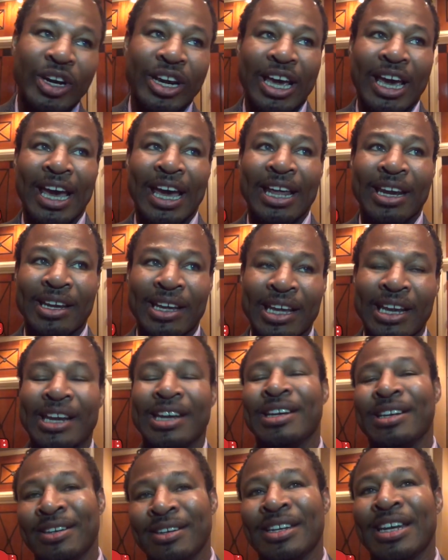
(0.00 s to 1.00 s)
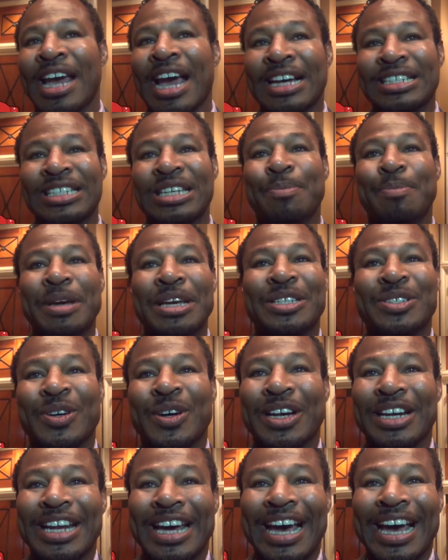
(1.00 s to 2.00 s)
Unfortunately,
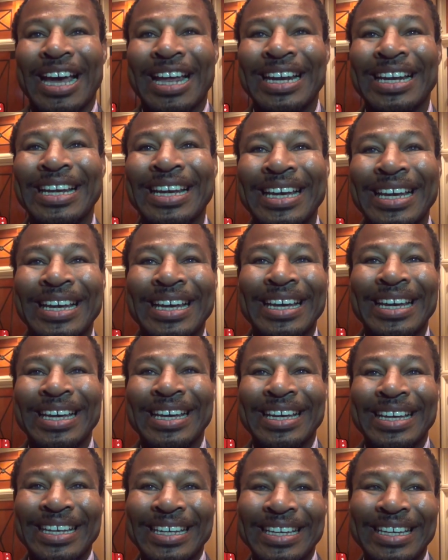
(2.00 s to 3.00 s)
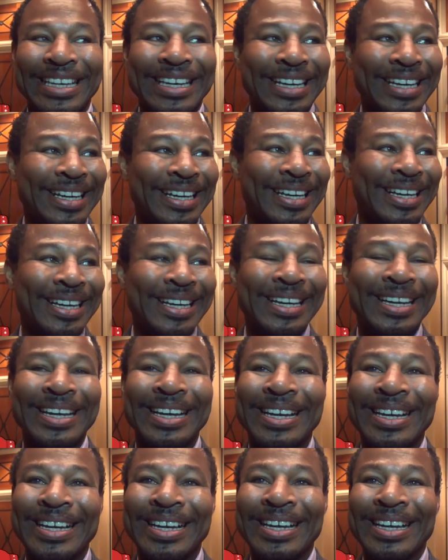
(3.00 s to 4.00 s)
because they were competing against
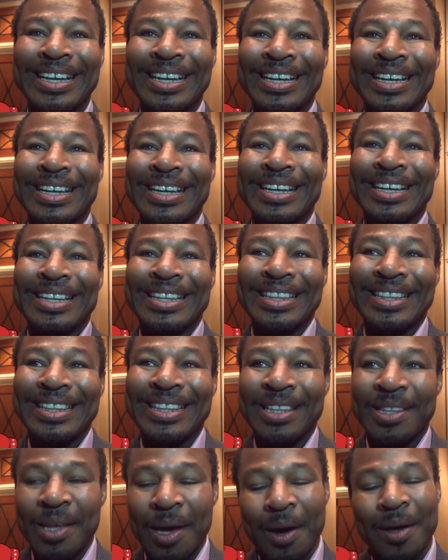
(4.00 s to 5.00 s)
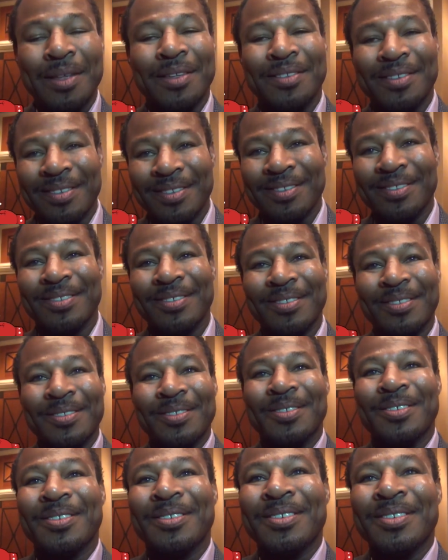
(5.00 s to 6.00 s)
PBC series,
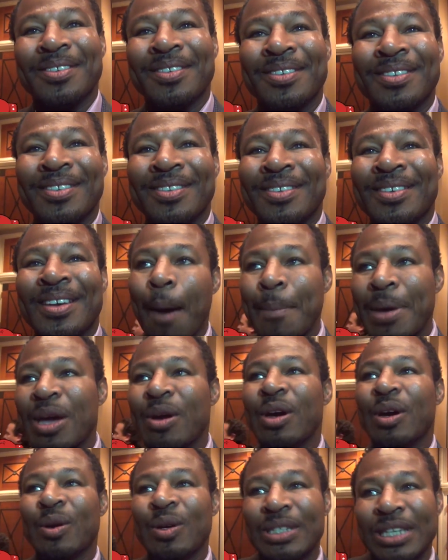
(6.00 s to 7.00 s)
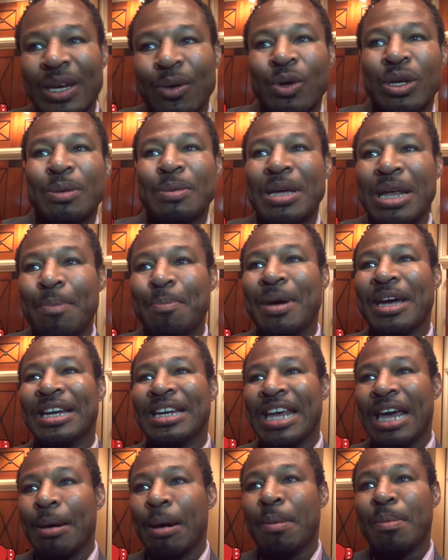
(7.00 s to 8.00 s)
Leo Santa Cruz against Abner
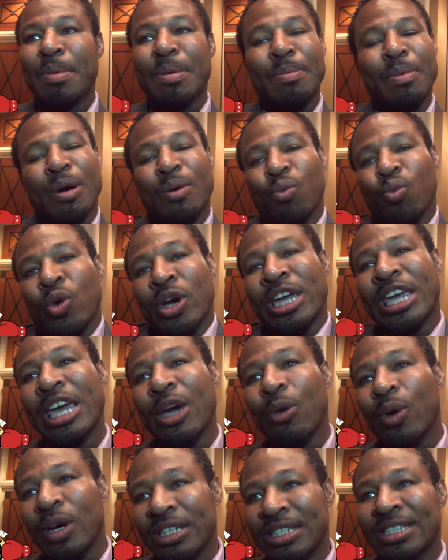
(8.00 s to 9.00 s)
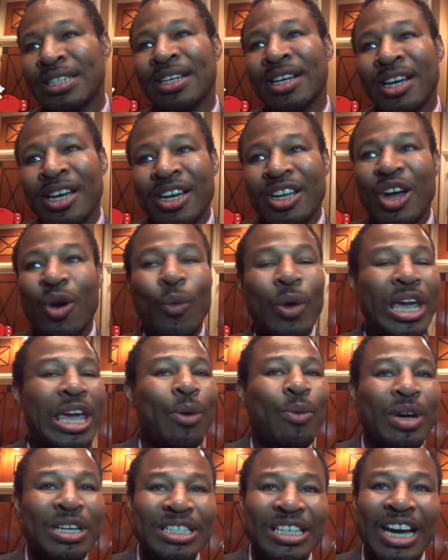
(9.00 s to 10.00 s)
Mares, which turned out to be
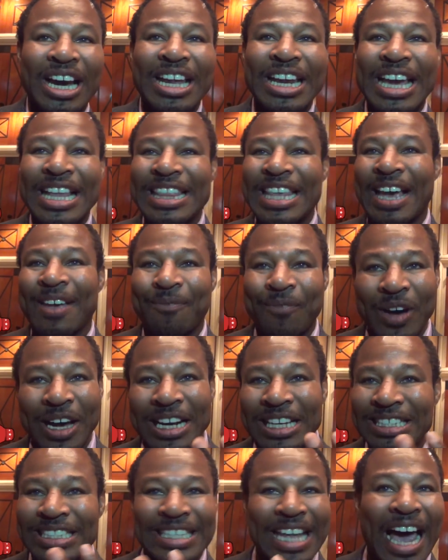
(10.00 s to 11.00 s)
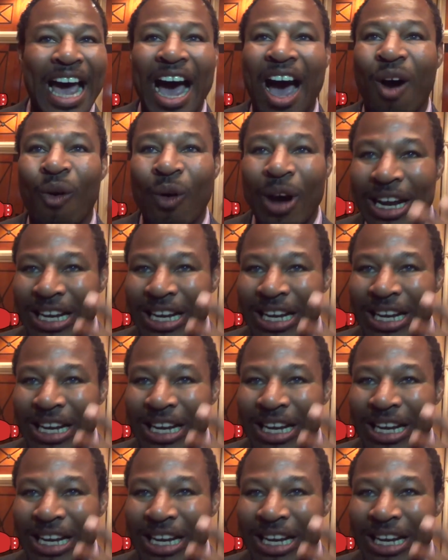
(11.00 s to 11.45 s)
a huge success